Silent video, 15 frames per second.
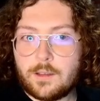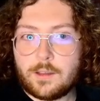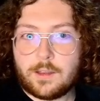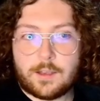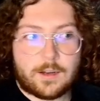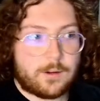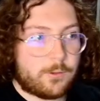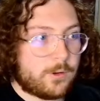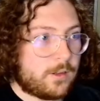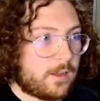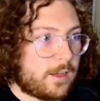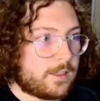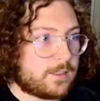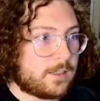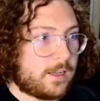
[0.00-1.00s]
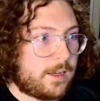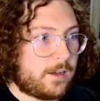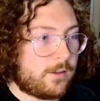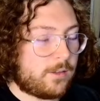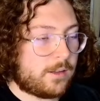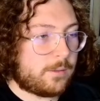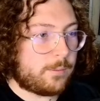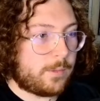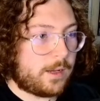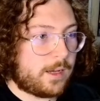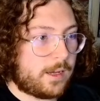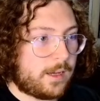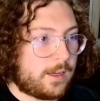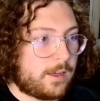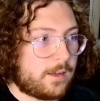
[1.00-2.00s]
And I realize now that
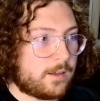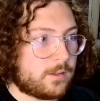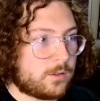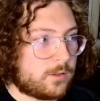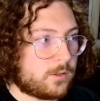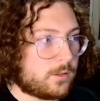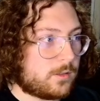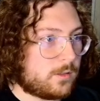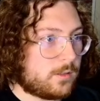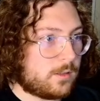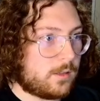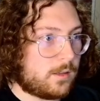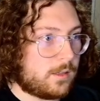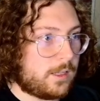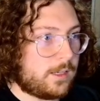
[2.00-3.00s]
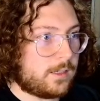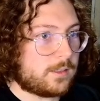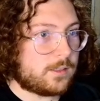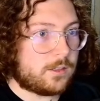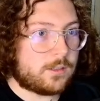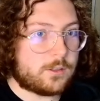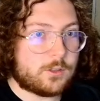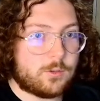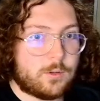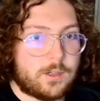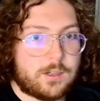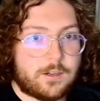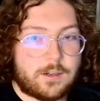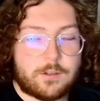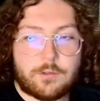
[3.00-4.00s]
my links on
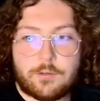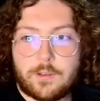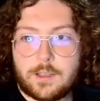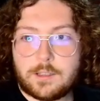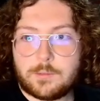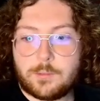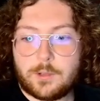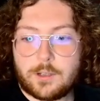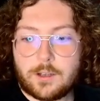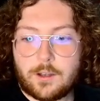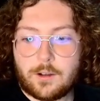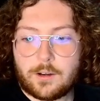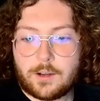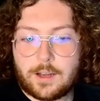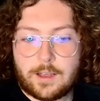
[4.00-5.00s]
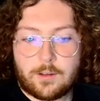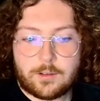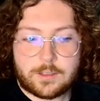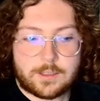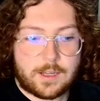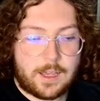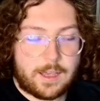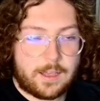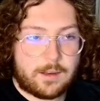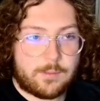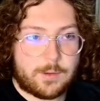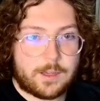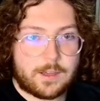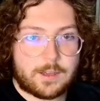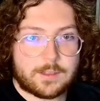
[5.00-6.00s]
Twitter and Facebook are now dead
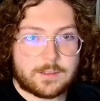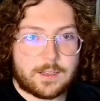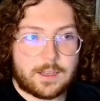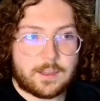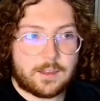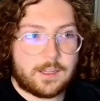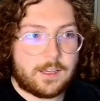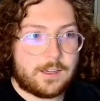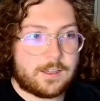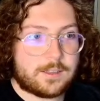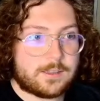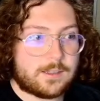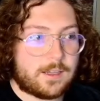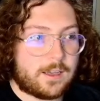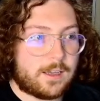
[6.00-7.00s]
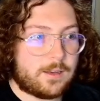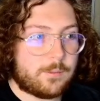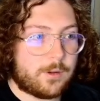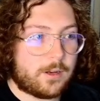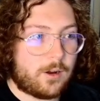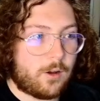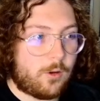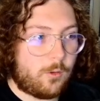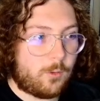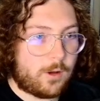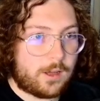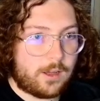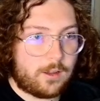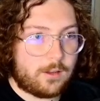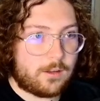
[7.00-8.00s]
because that link is dead, but oh
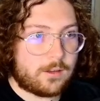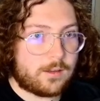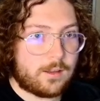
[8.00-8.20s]
well.